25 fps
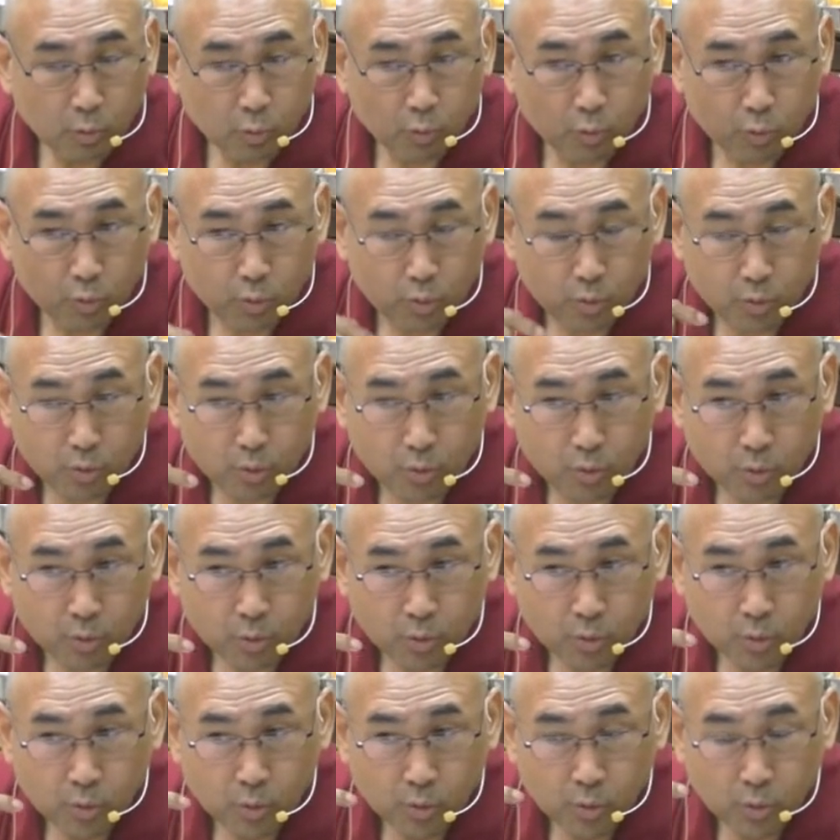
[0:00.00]
No.
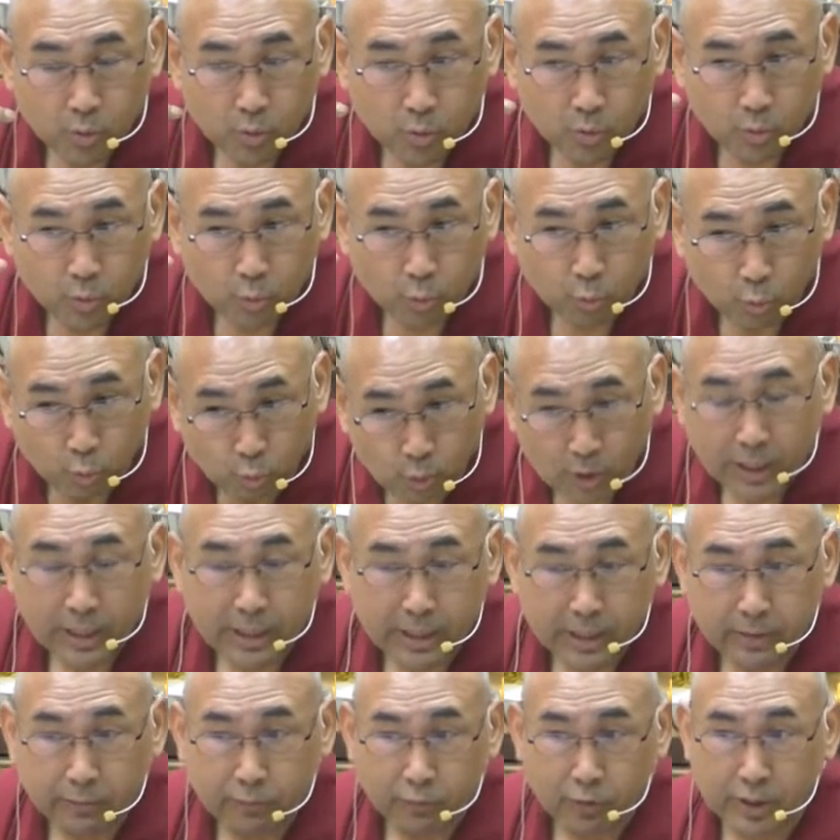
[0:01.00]

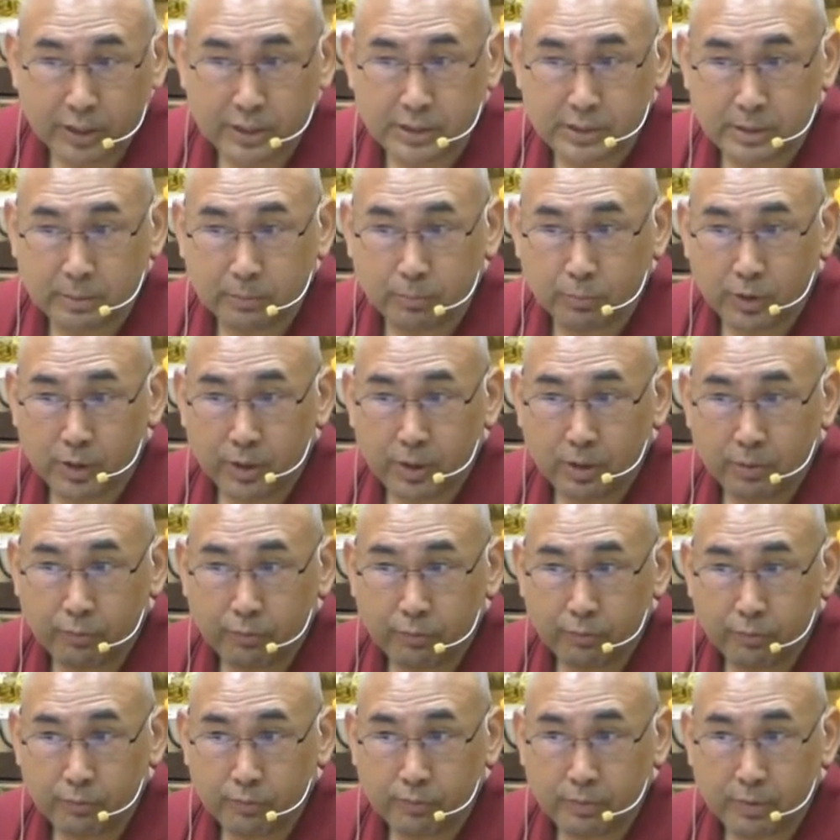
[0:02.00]
Why, for example,
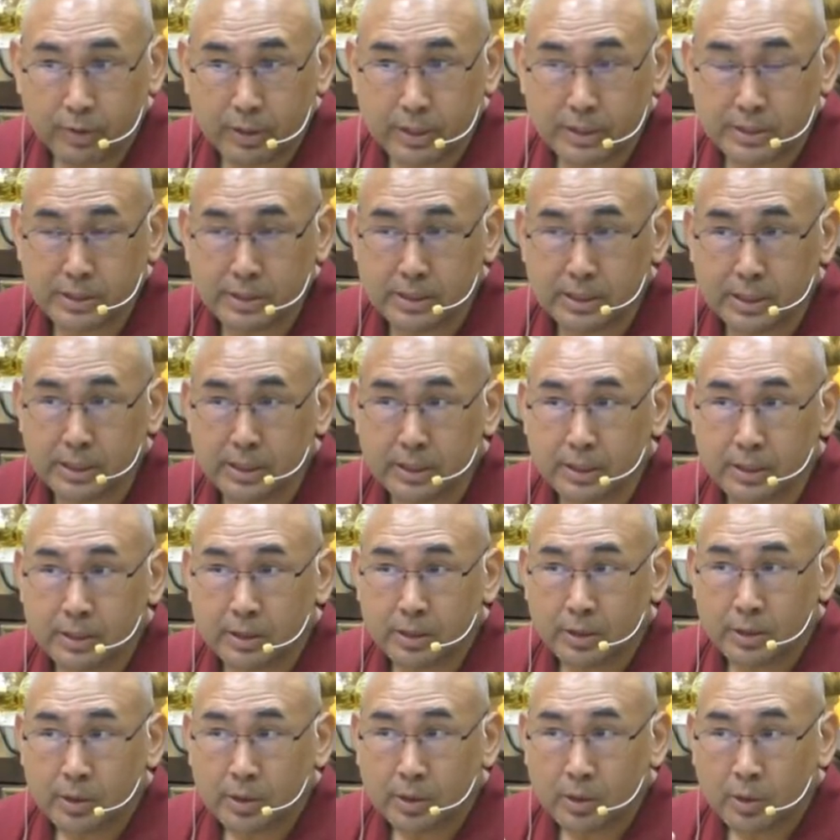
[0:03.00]
let's say,
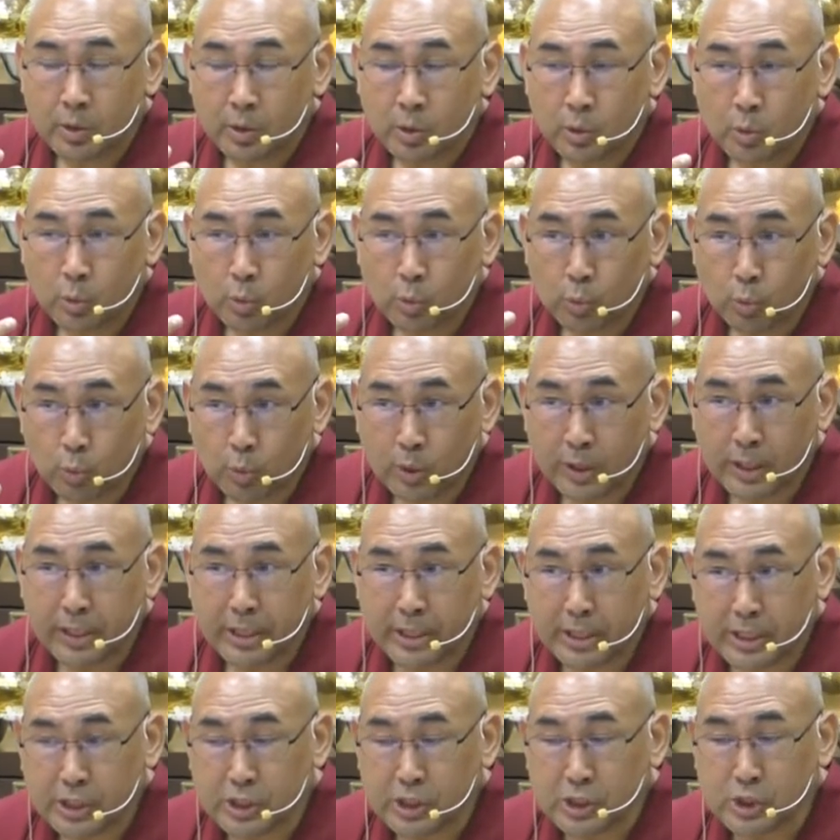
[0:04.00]
why
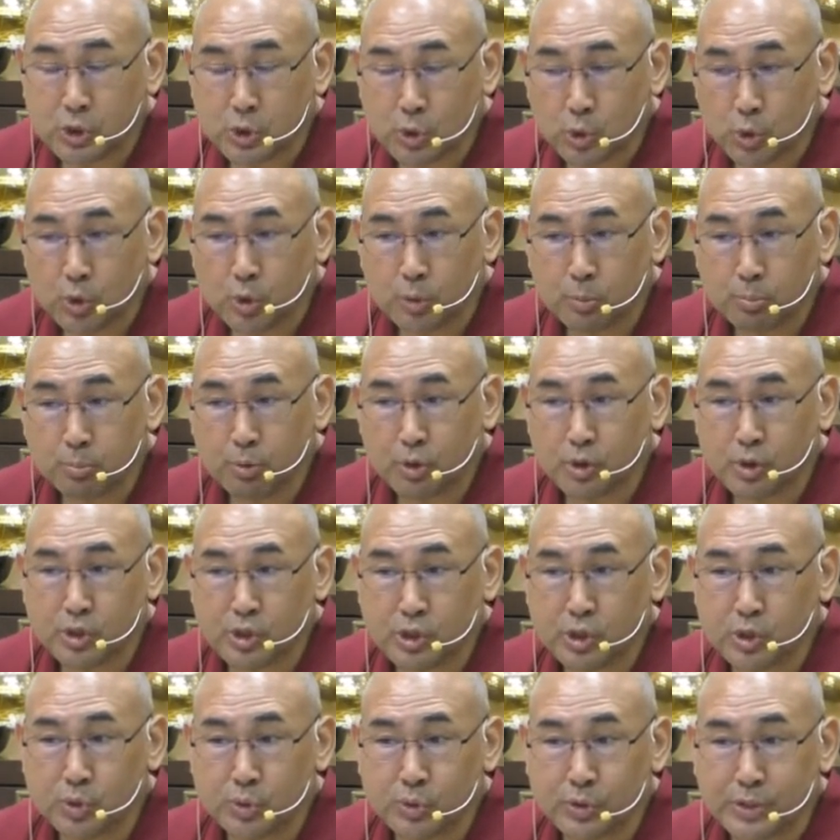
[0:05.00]
it is so
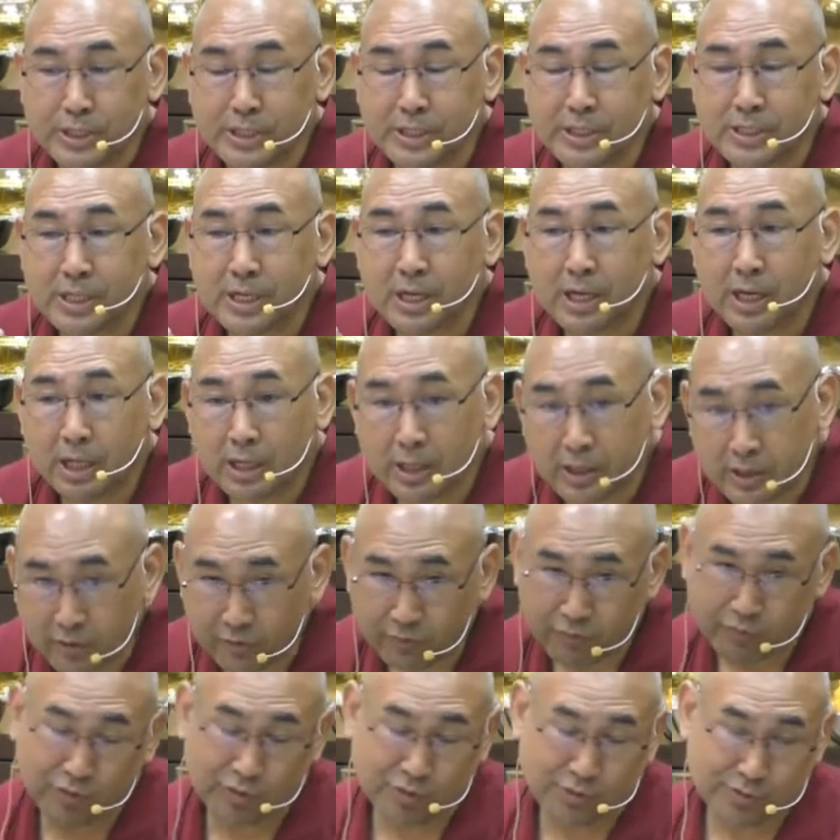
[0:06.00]
important to eat healthy
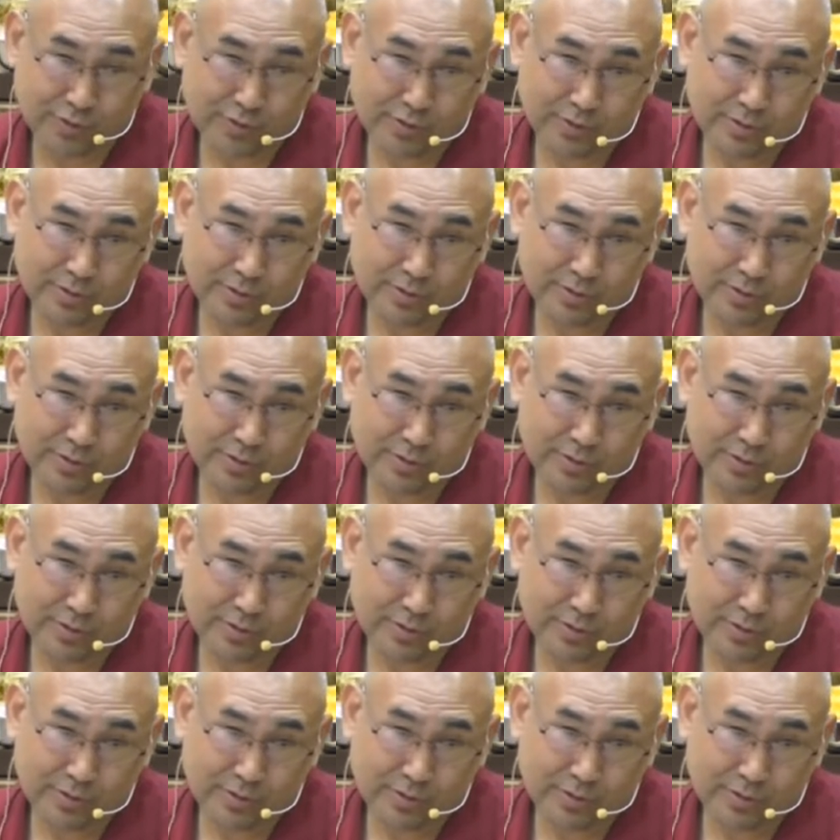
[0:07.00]
food